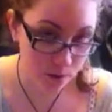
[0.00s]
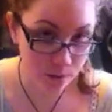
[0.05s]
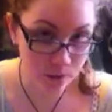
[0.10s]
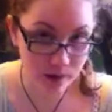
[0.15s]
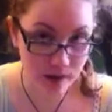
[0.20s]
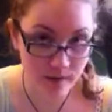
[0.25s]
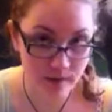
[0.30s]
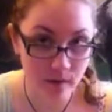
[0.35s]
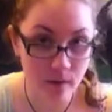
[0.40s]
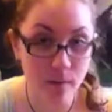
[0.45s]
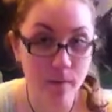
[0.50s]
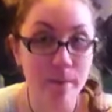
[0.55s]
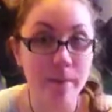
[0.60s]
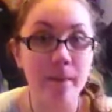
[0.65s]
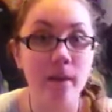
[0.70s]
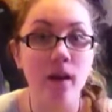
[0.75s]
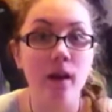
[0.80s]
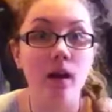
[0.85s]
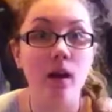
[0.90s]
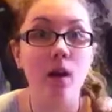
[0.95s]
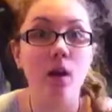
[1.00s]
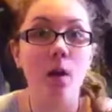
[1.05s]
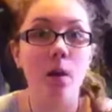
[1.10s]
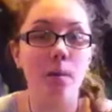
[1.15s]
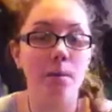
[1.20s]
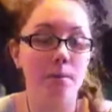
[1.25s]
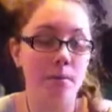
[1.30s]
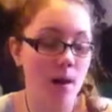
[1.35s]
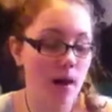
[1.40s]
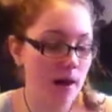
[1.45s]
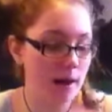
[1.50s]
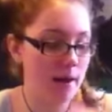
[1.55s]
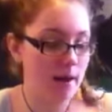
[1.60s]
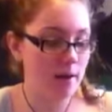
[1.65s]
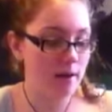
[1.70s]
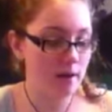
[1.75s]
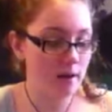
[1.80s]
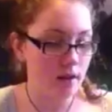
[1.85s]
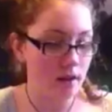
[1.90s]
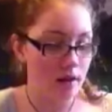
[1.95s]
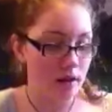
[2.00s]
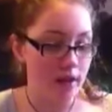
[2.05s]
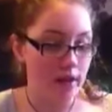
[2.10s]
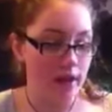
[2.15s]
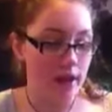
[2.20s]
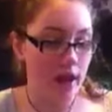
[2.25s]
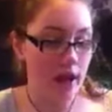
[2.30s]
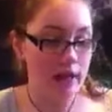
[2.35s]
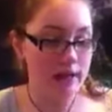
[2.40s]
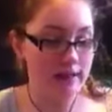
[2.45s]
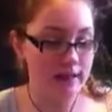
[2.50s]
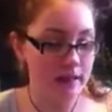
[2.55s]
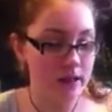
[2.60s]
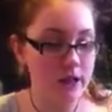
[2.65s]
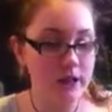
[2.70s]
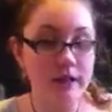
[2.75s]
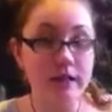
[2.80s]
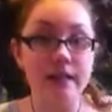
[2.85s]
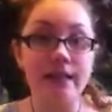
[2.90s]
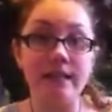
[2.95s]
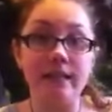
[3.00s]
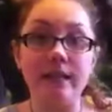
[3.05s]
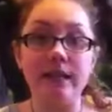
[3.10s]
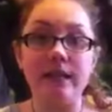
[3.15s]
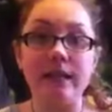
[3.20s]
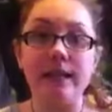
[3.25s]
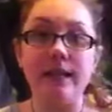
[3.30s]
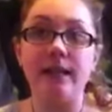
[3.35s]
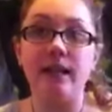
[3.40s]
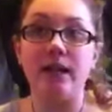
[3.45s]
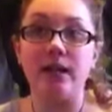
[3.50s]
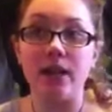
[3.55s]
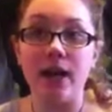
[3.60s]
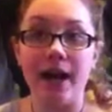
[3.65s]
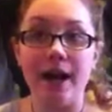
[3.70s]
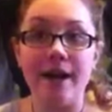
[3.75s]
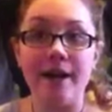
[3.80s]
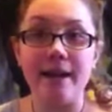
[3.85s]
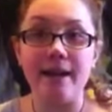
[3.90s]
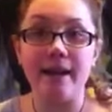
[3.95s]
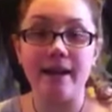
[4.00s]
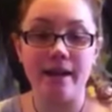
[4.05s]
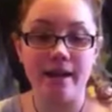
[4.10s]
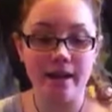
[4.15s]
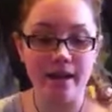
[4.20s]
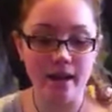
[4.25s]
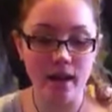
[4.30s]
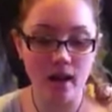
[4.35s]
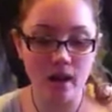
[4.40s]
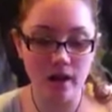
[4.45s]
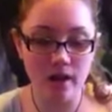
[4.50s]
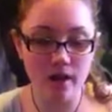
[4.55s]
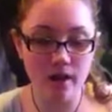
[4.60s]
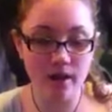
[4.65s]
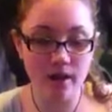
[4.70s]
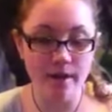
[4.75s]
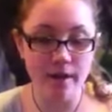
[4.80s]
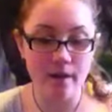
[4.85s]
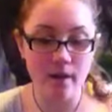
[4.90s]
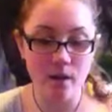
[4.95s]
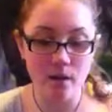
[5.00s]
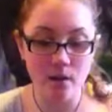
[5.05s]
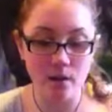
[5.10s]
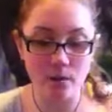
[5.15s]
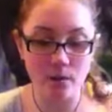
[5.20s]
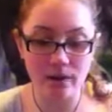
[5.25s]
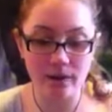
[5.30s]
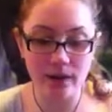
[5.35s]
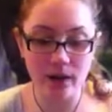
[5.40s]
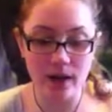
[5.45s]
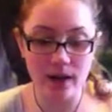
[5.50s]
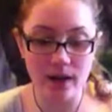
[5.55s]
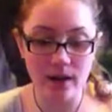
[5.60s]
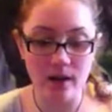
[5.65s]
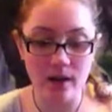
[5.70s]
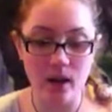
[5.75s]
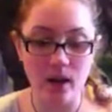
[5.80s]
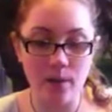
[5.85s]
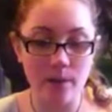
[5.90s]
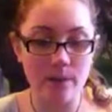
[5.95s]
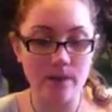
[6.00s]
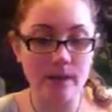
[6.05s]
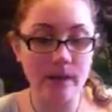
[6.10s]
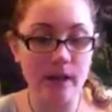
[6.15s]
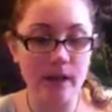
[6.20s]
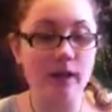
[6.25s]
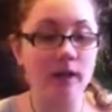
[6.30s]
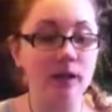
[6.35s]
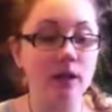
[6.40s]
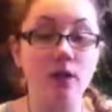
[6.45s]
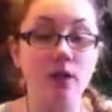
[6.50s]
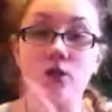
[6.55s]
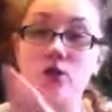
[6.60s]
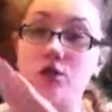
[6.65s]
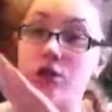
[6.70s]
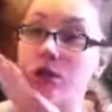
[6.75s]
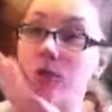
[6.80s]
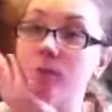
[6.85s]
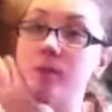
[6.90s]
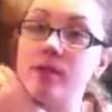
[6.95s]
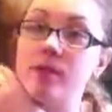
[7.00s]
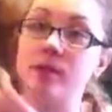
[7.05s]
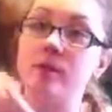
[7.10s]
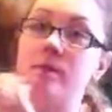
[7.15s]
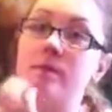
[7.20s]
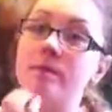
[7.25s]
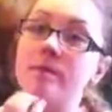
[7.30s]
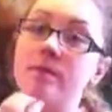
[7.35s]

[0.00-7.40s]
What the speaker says: whatever. Mine, I seriously did it in a night. One night, I was at the shops